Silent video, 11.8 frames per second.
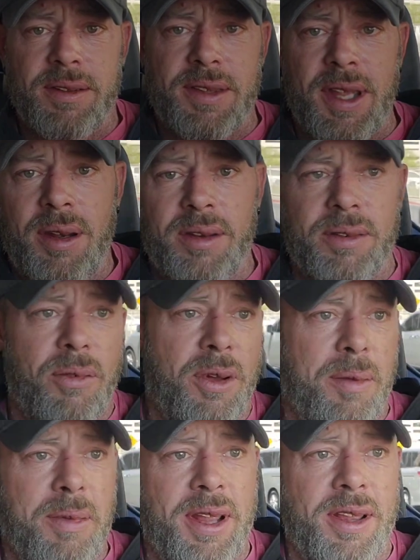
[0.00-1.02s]
Then
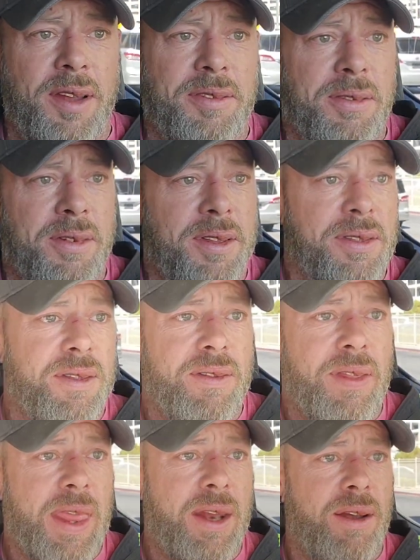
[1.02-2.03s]
what am I left with?
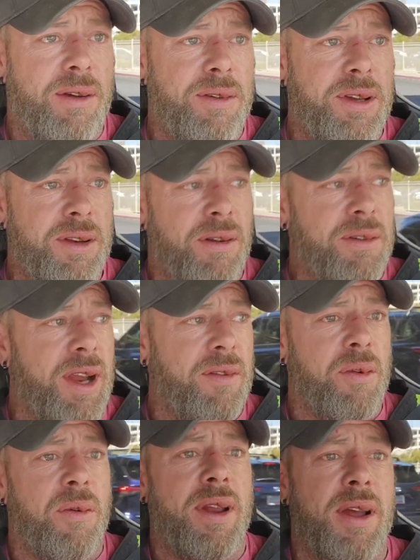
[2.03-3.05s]
You know, you don't
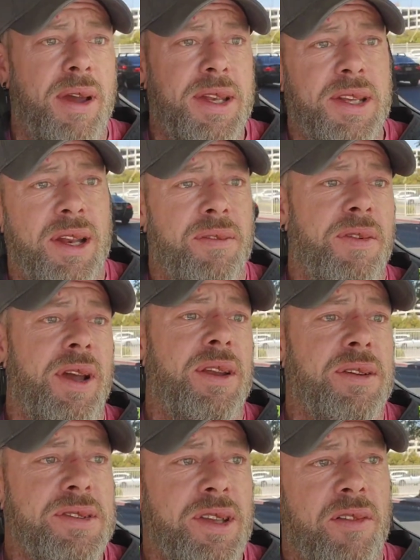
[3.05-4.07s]
ever want to identify
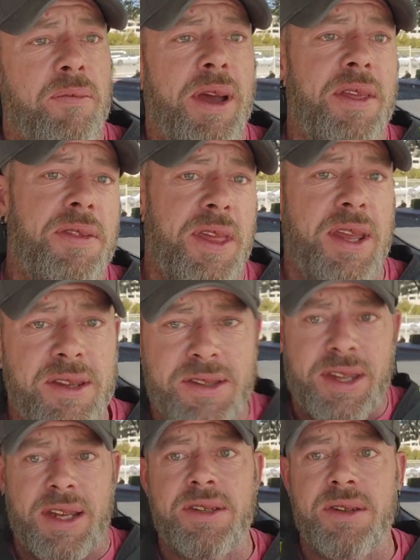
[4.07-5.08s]
yourself by
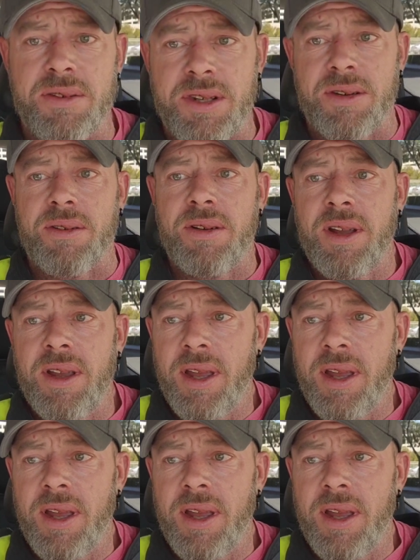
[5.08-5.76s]
things that you do.